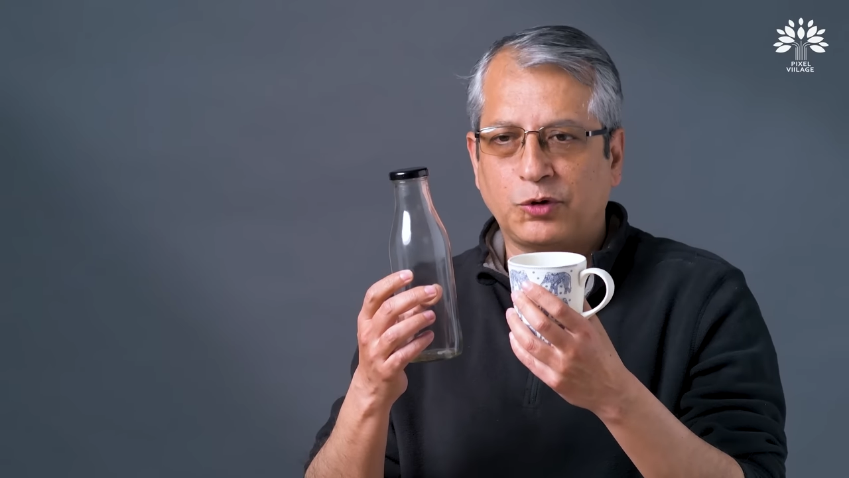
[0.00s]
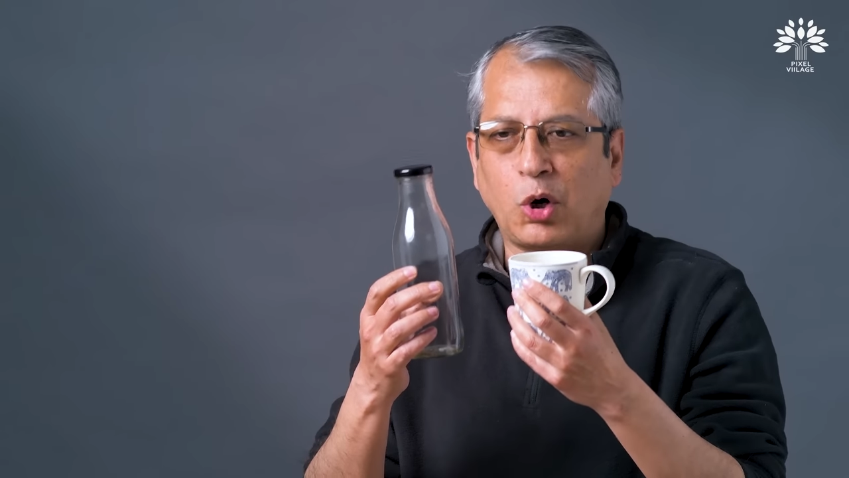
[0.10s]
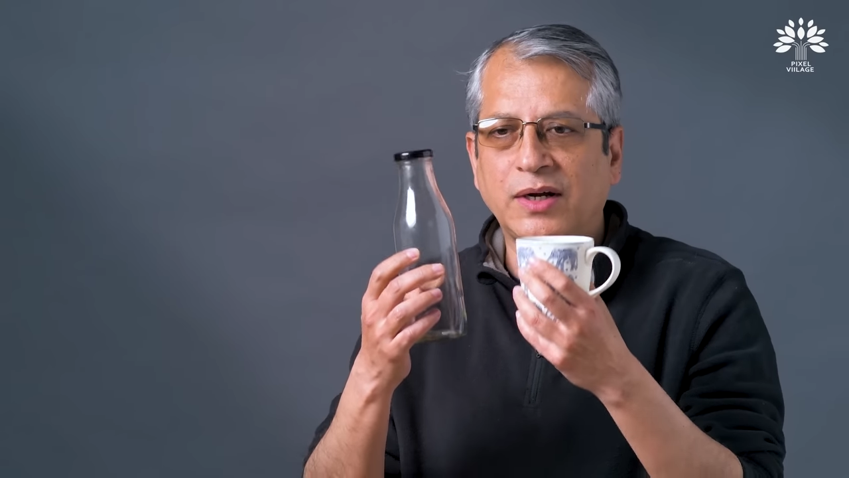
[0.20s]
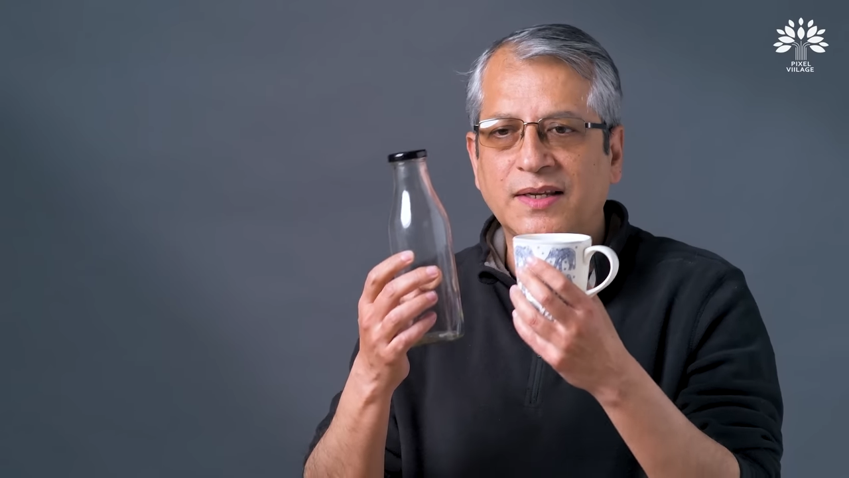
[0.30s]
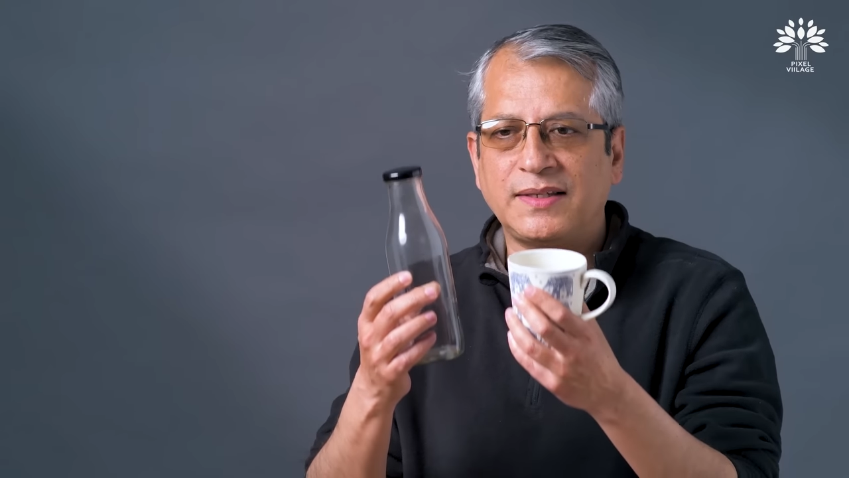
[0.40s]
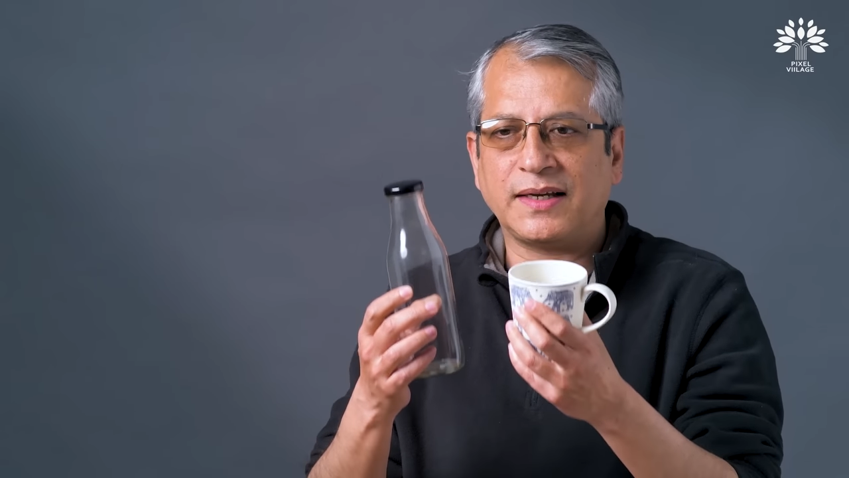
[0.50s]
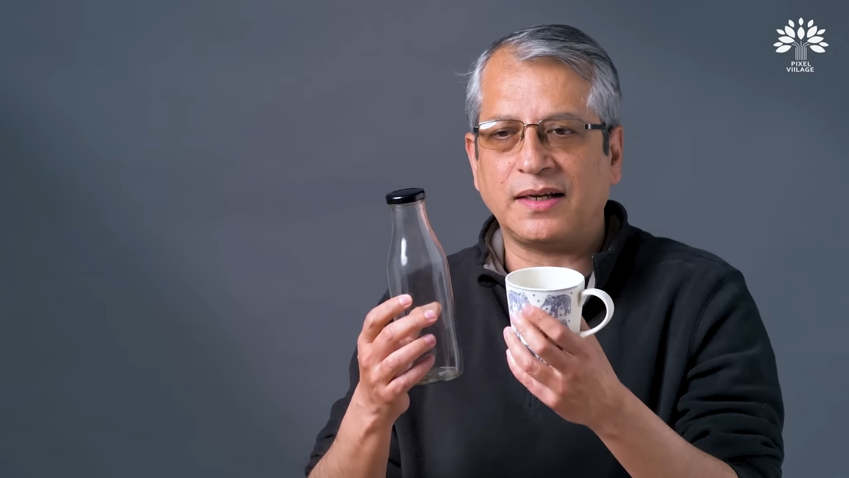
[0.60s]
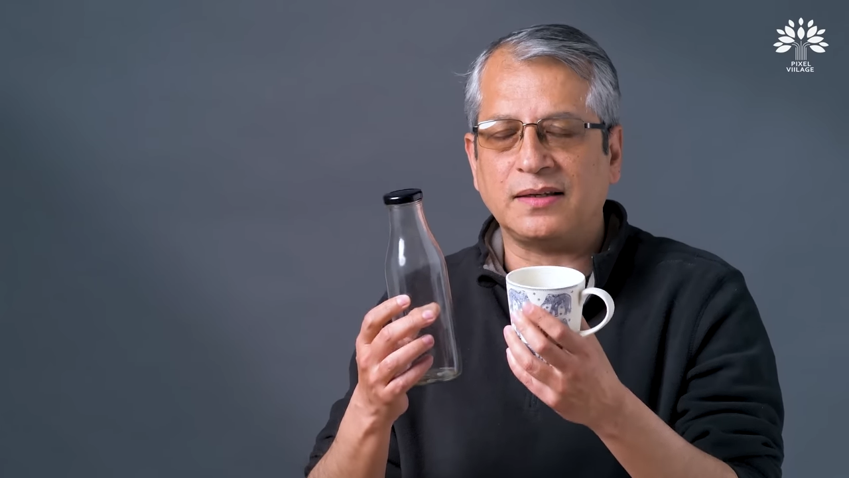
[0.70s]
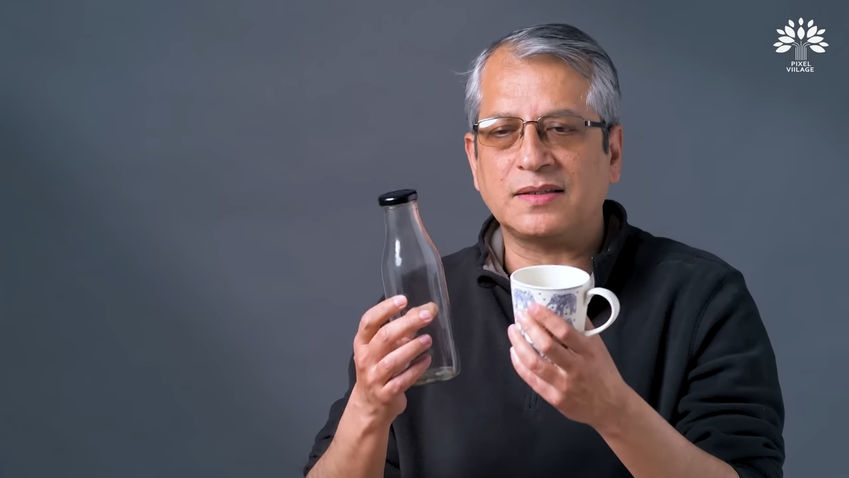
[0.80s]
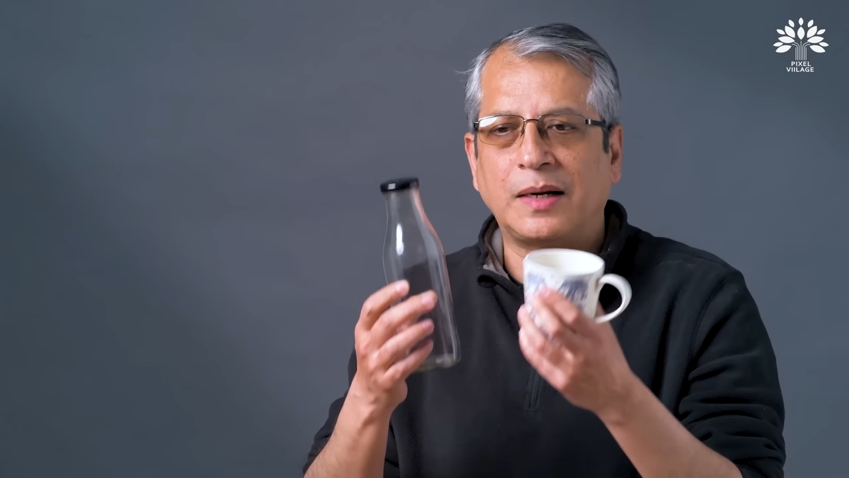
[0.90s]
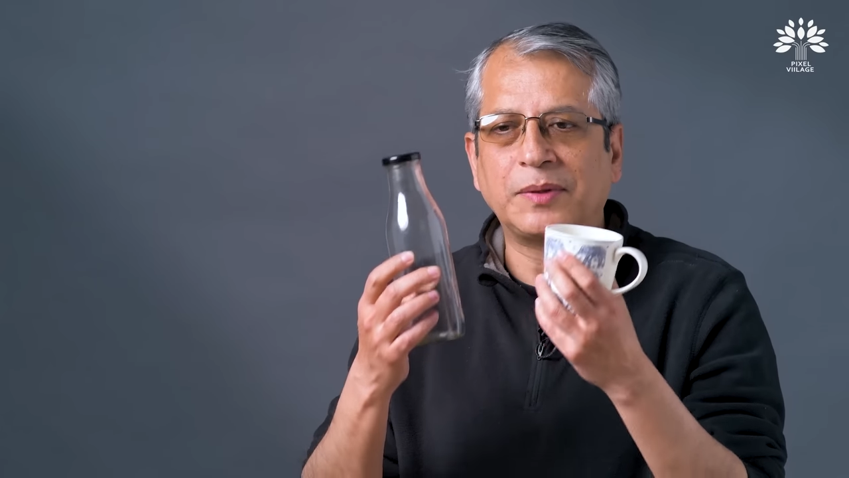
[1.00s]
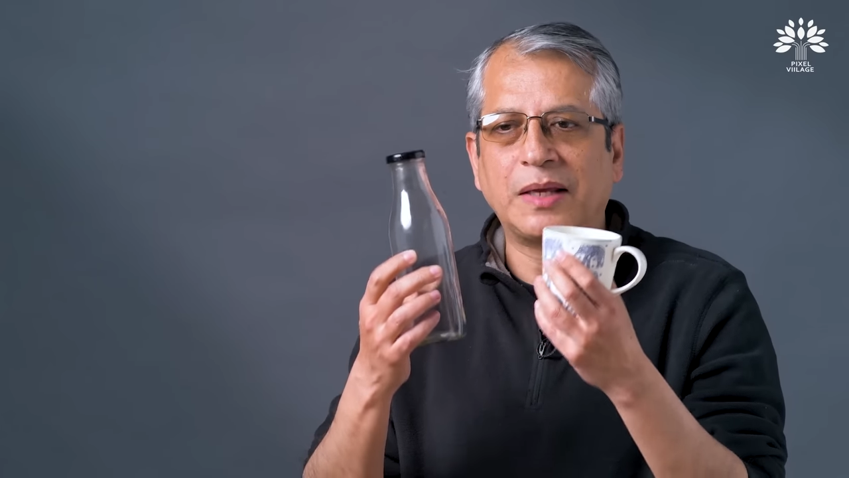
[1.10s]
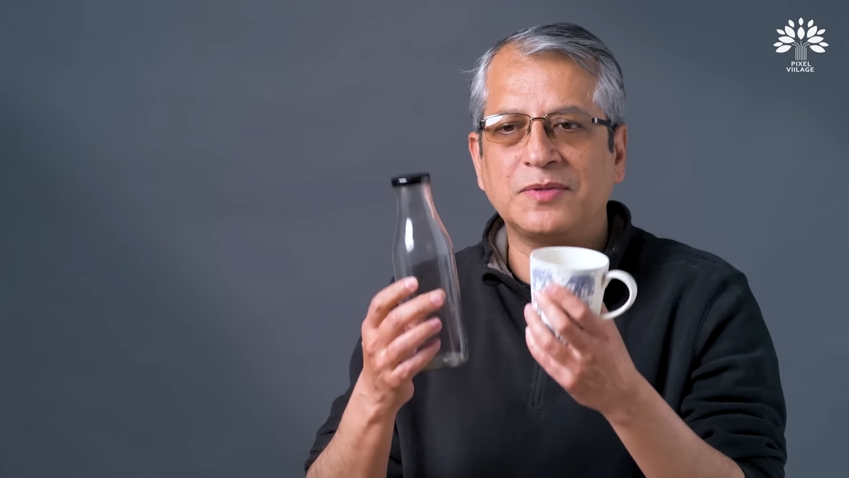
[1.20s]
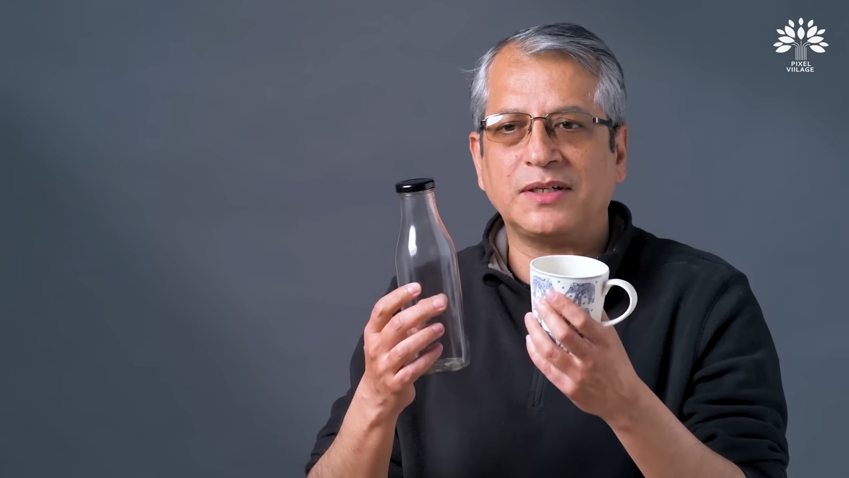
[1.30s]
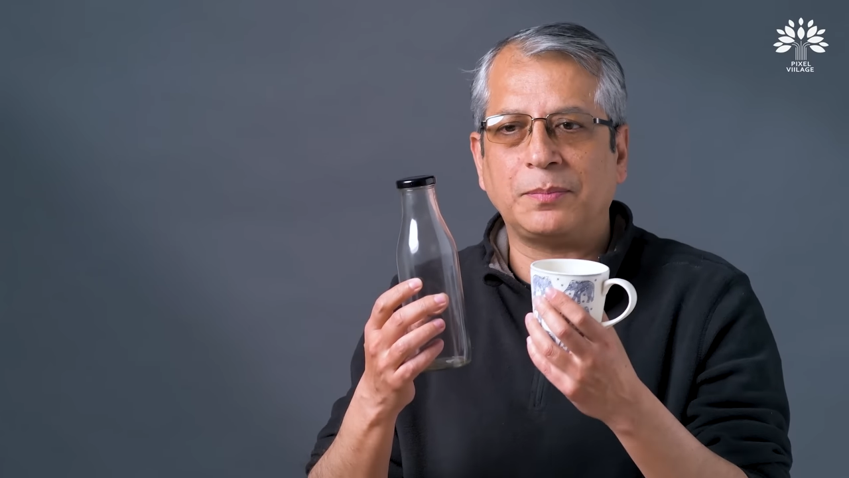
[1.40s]
shot is taken,
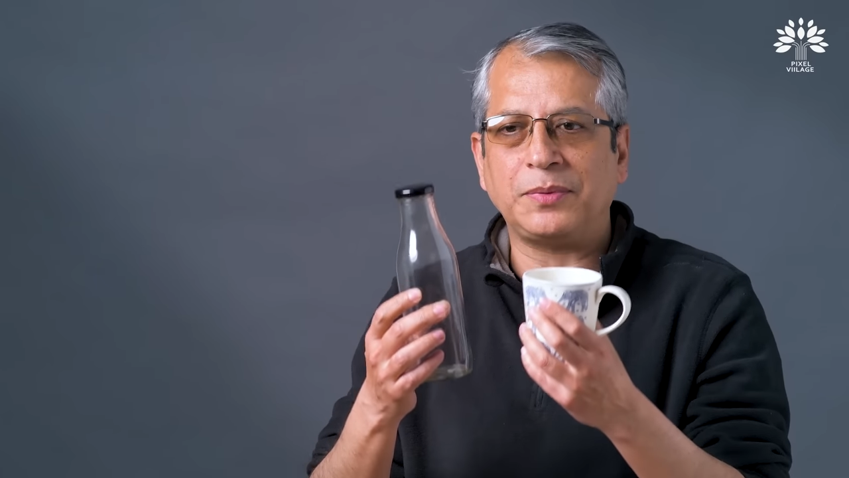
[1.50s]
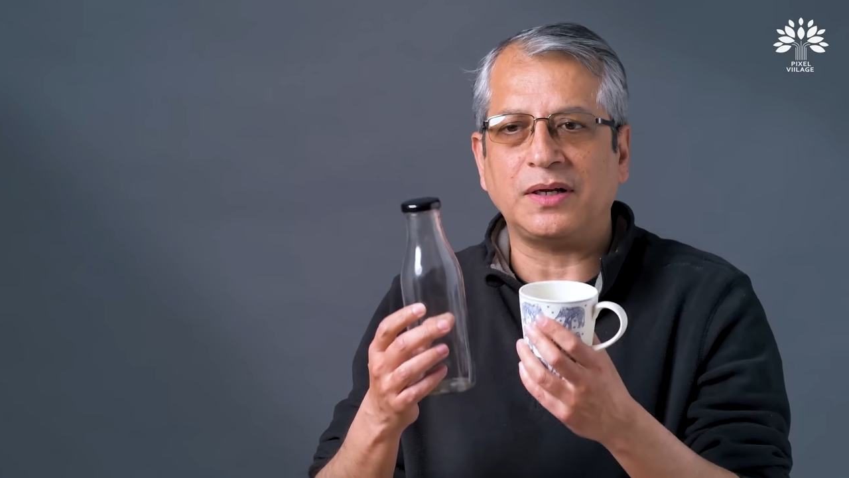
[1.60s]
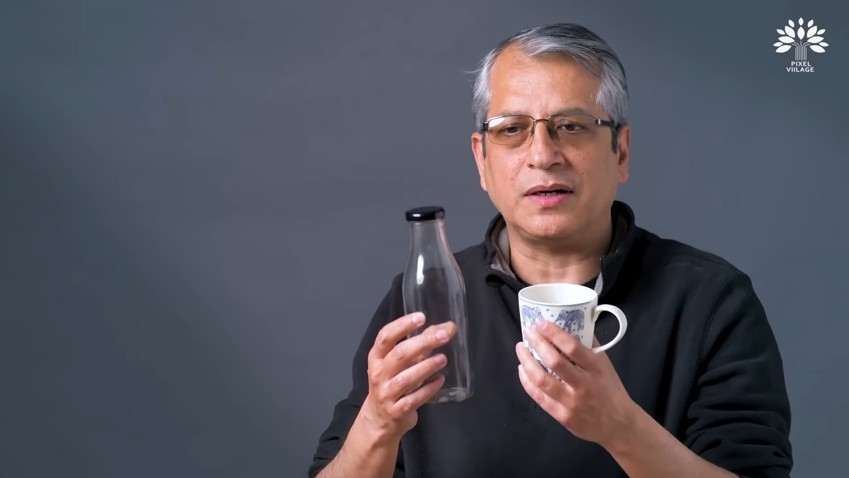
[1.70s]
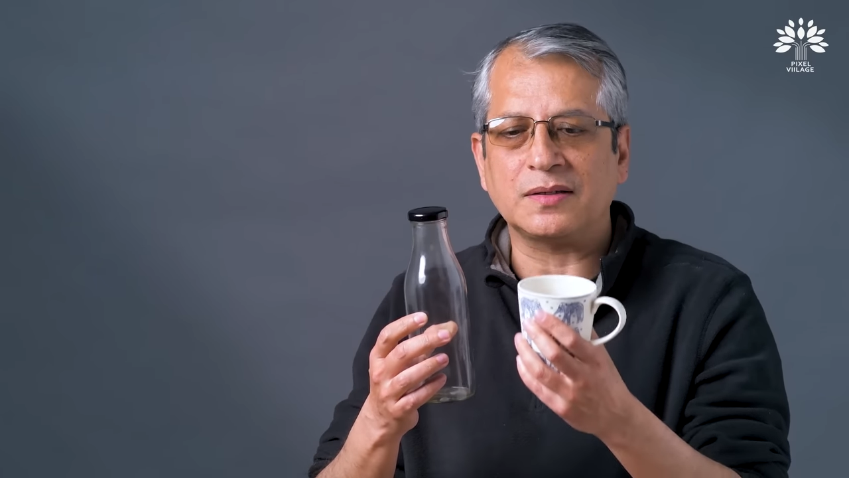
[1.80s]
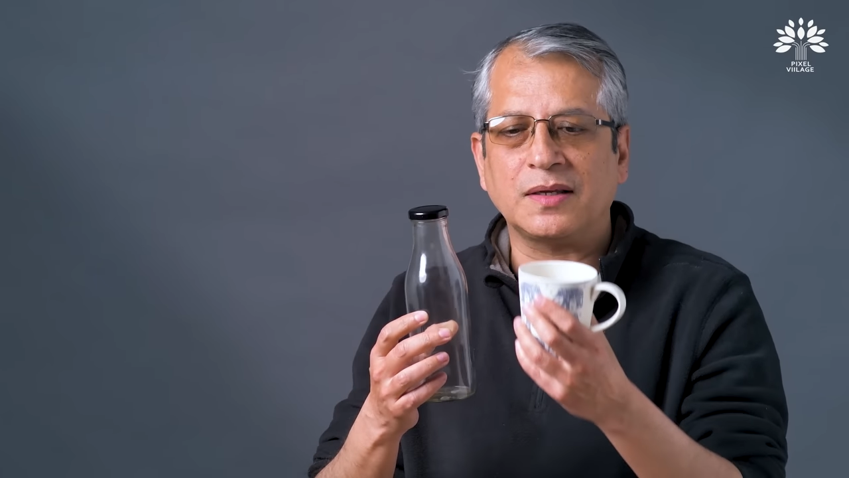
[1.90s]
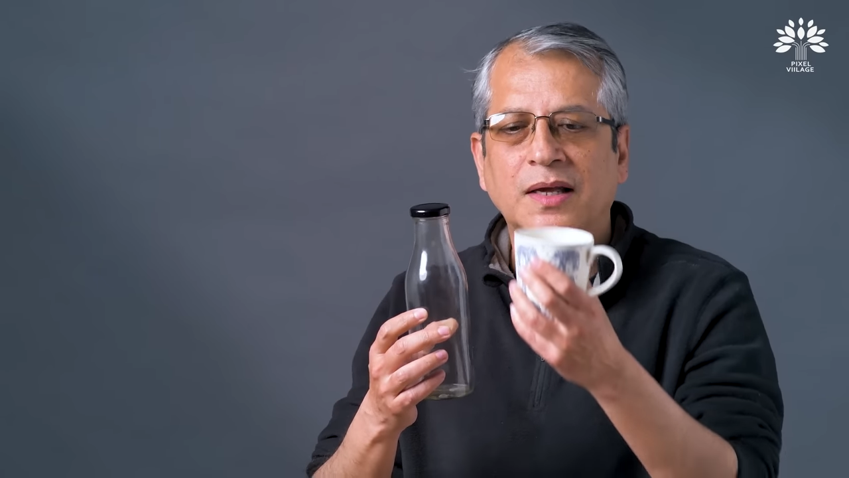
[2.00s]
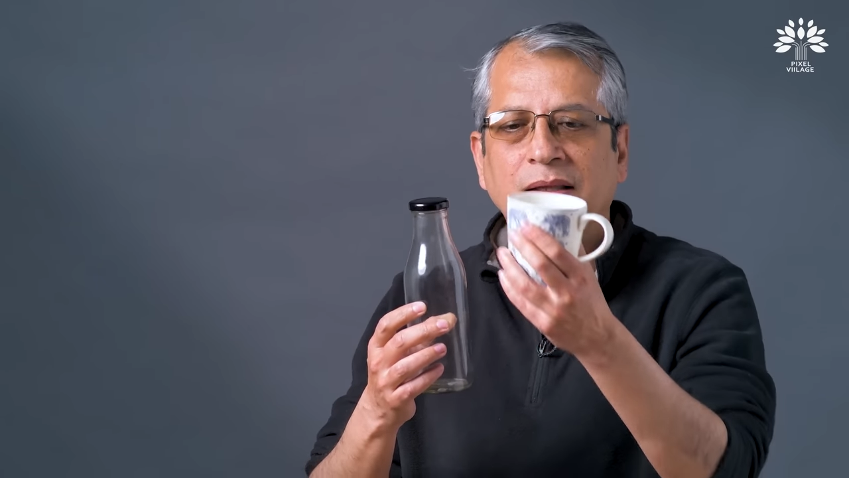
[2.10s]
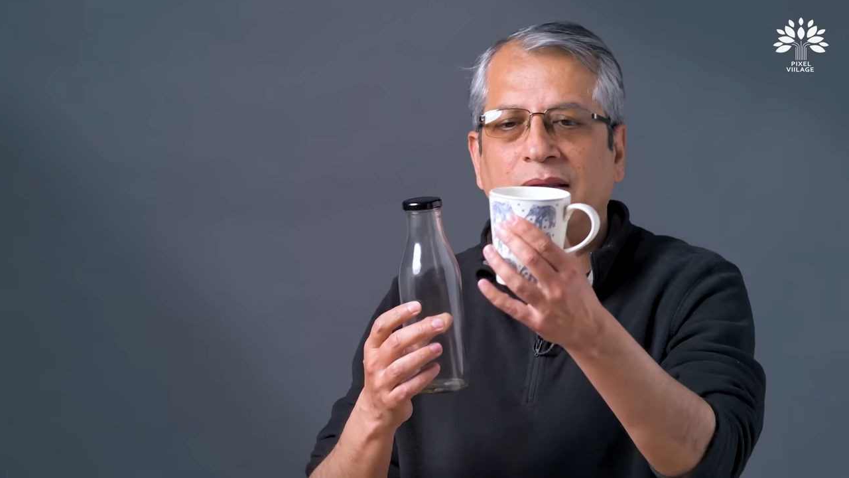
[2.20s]
sometimes it appears